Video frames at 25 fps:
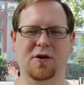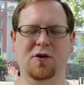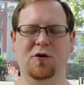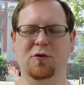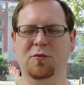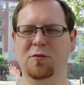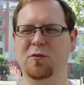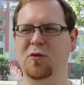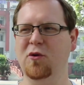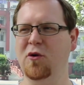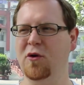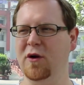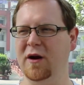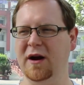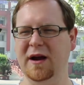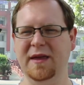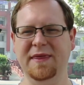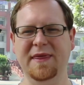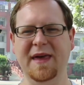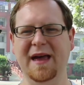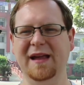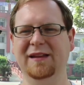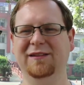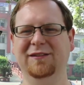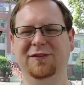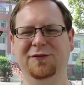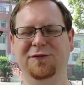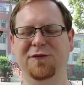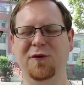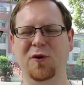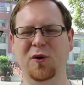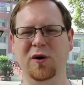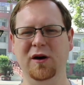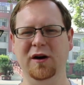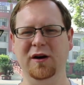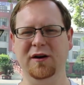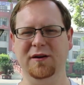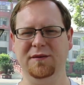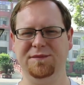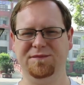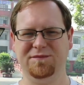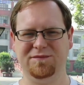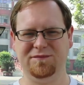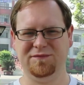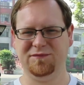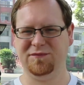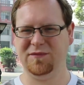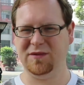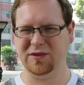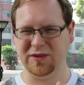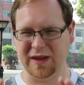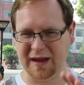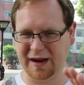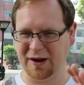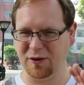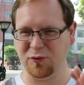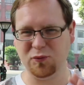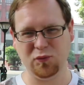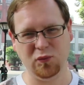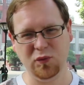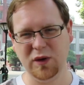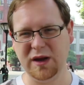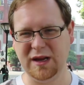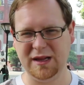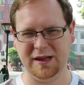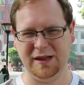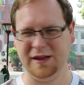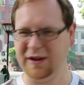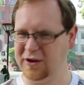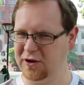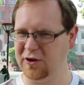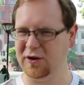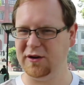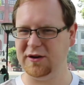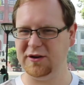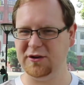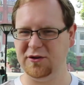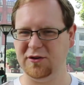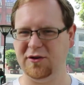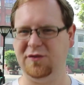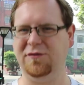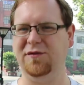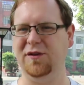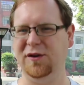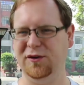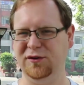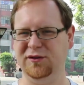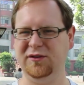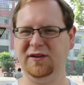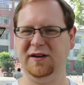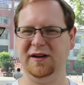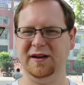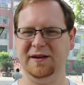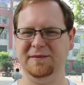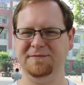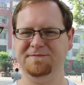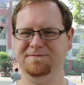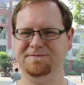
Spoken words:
more, and that's for like a really good university.